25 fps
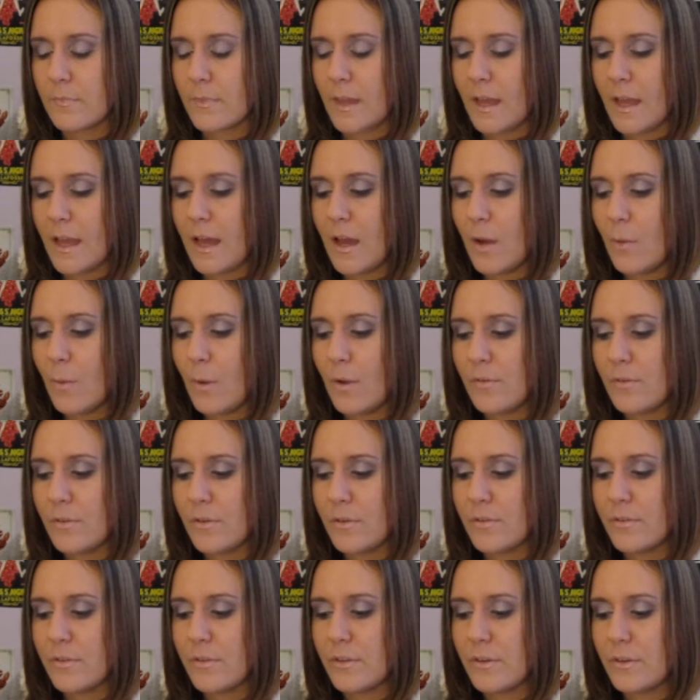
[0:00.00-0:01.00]

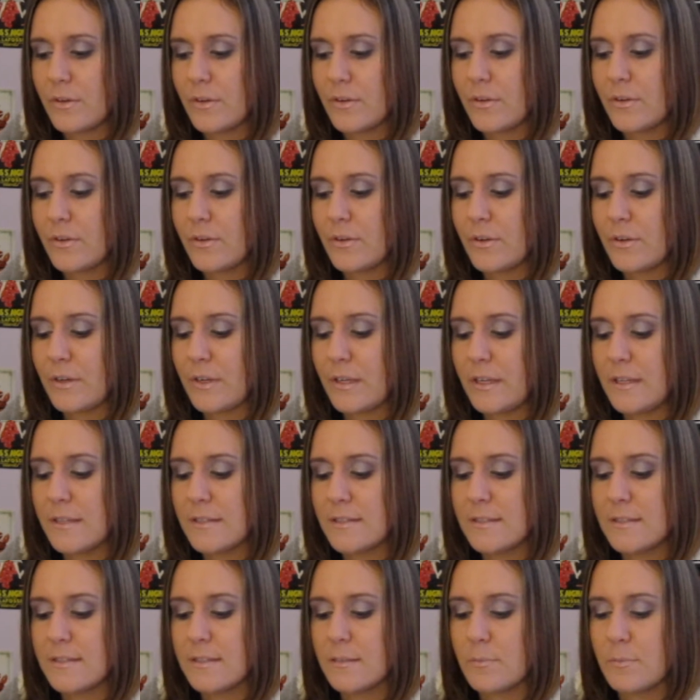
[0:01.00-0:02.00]
However, there
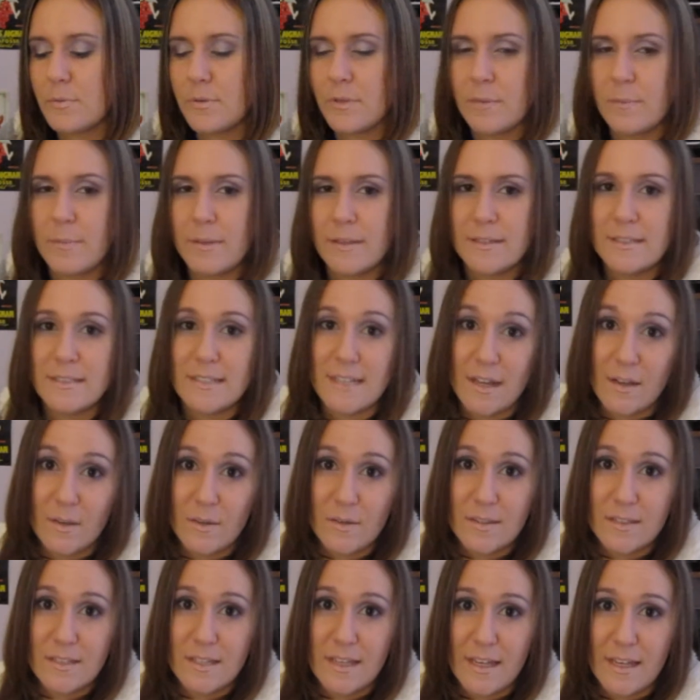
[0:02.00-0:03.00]
is a pretty big
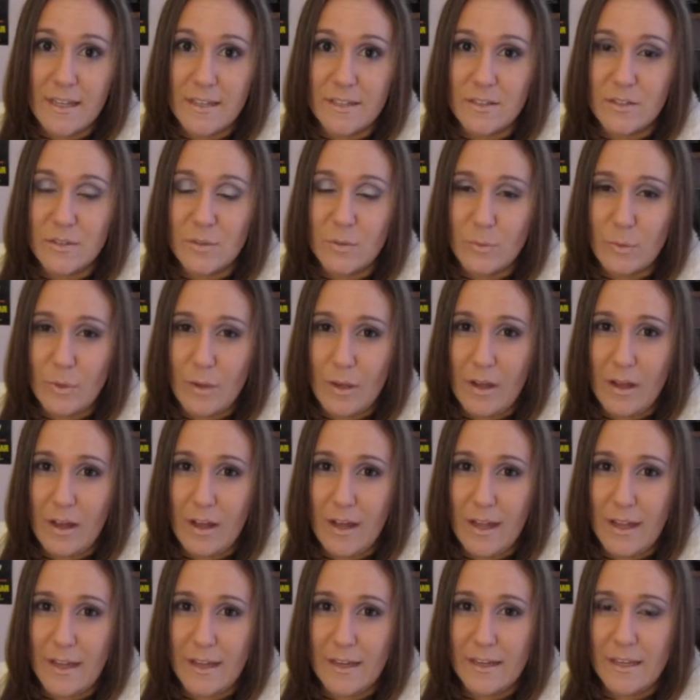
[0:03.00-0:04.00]
downside to
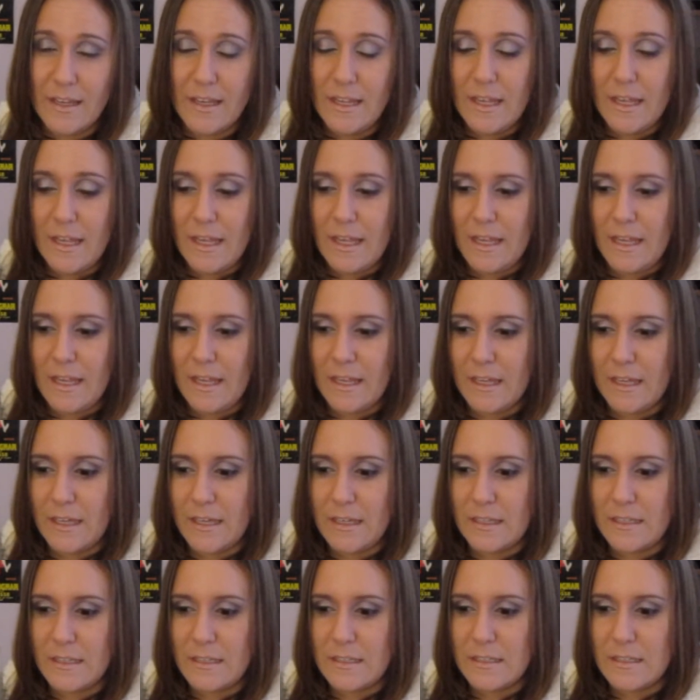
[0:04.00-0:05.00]
rawhide.
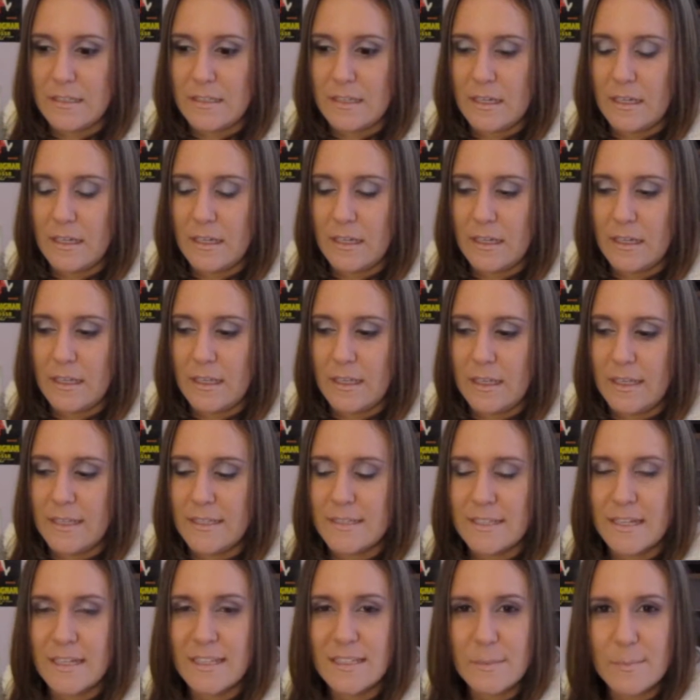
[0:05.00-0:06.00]
And
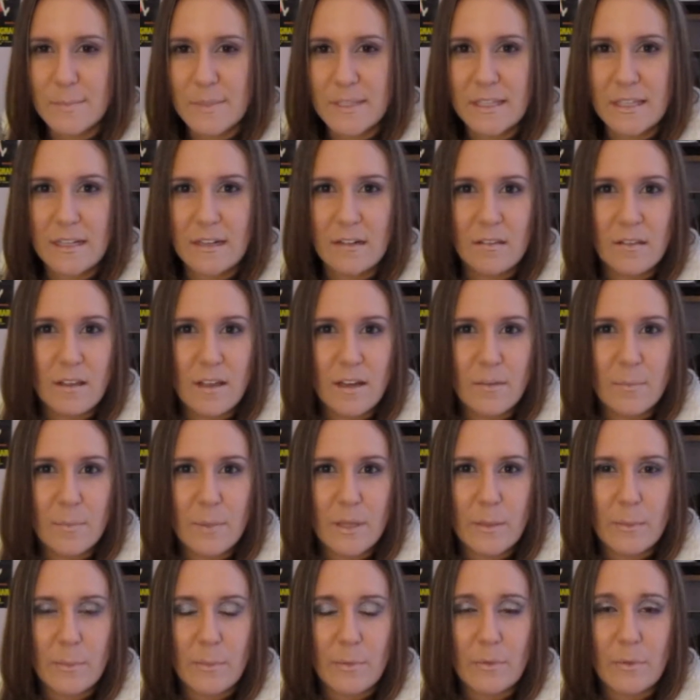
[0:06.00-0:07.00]
it's not something that a lot of
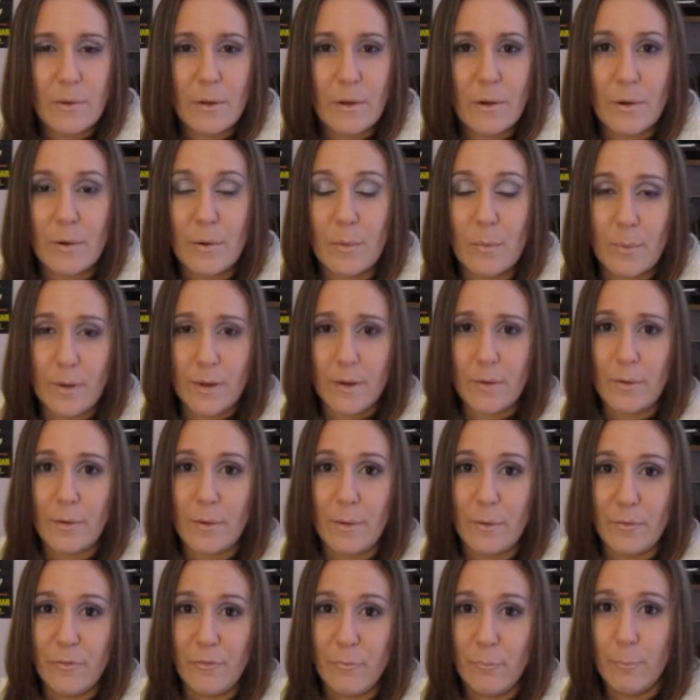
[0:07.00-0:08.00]
people are aware
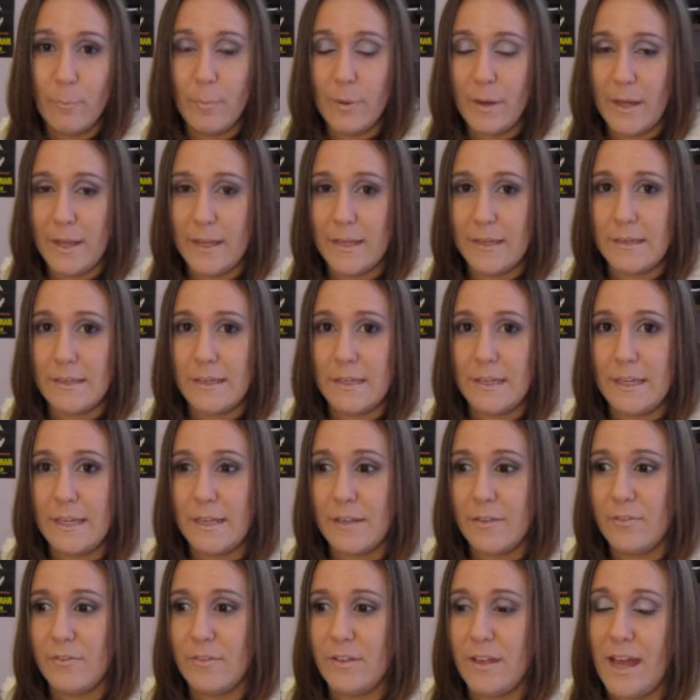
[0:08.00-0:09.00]
of, but
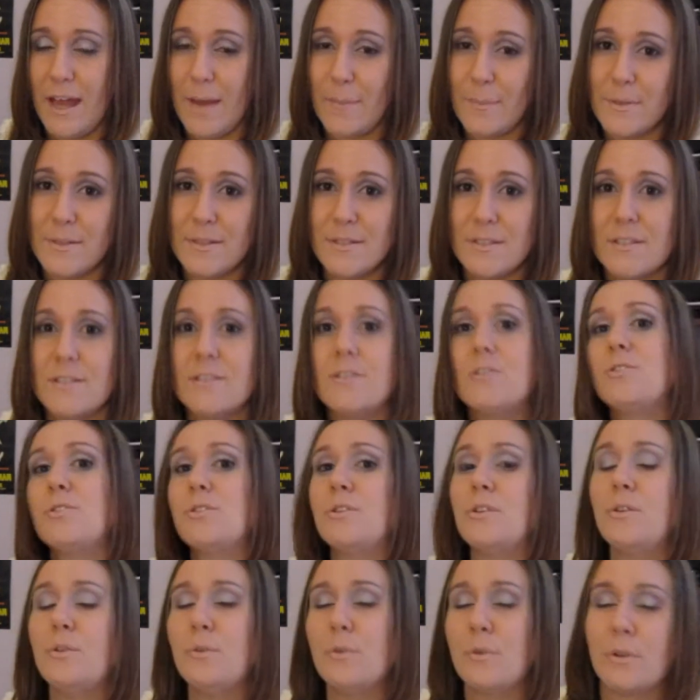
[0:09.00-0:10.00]
if it happens to
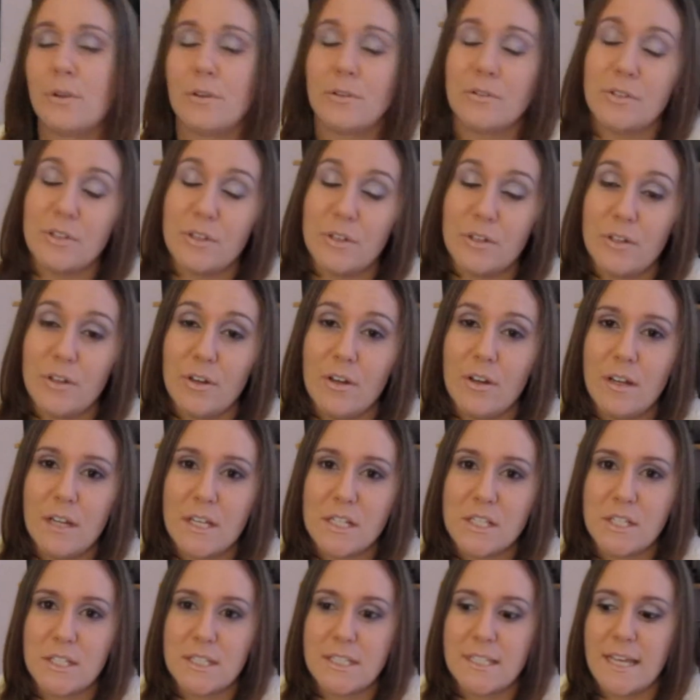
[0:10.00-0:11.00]
you, or to your dog I
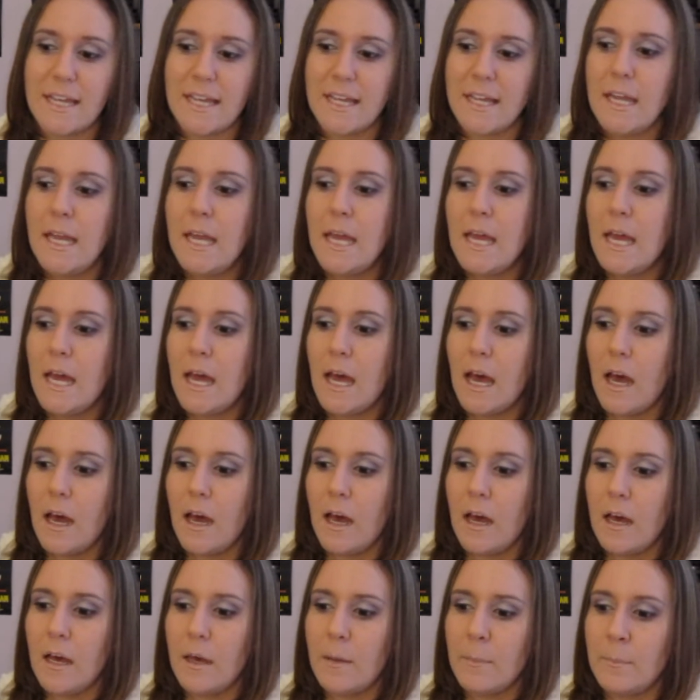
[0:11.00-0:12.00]
should say,
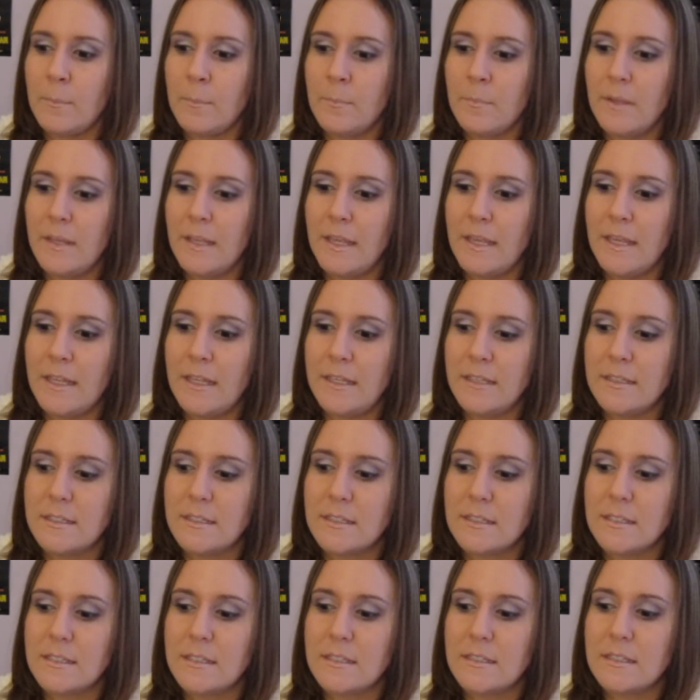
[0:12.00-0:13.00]

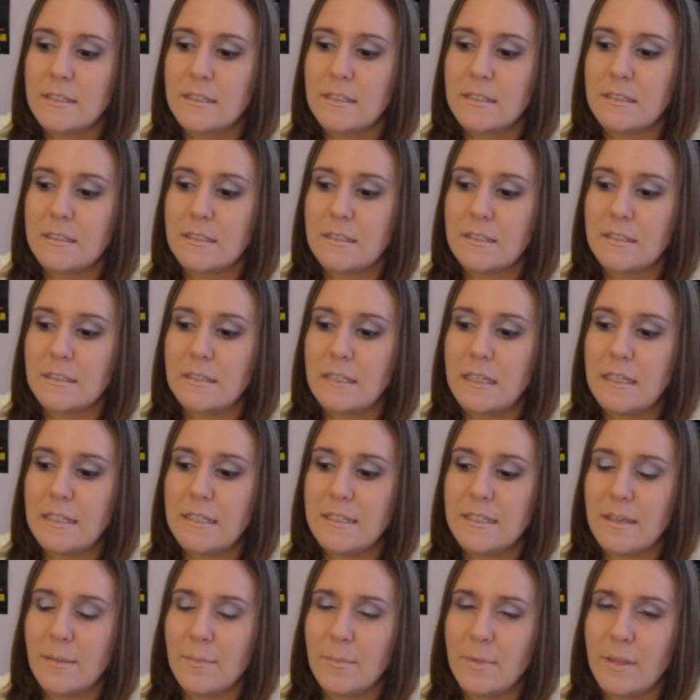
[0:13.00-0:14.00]
it's
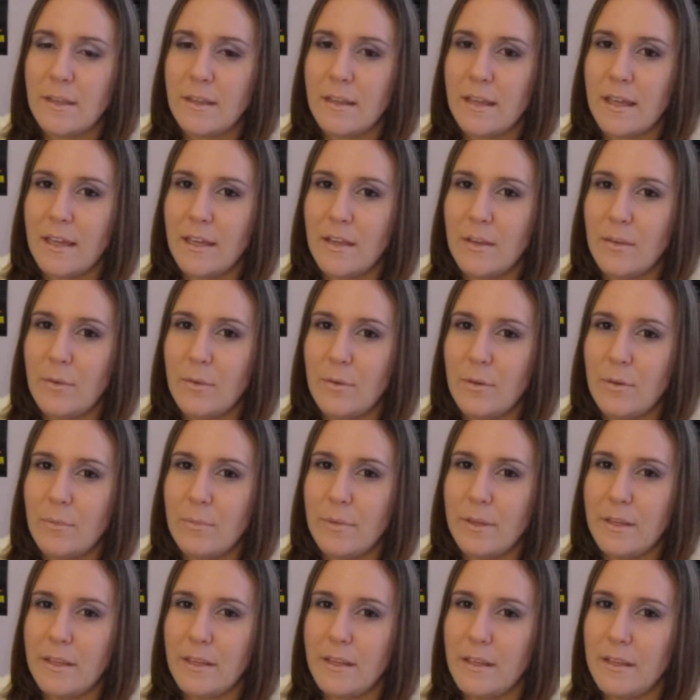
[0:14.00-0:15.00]
something that you could
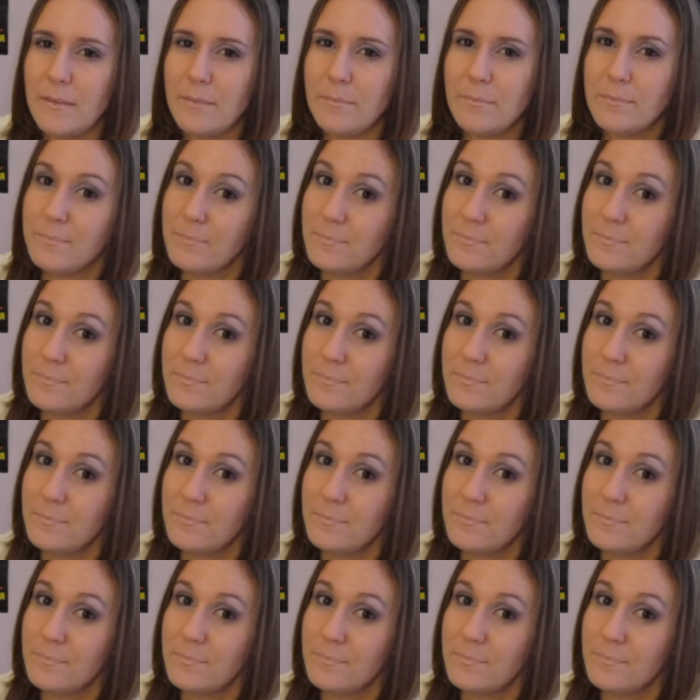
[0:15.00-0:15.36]
be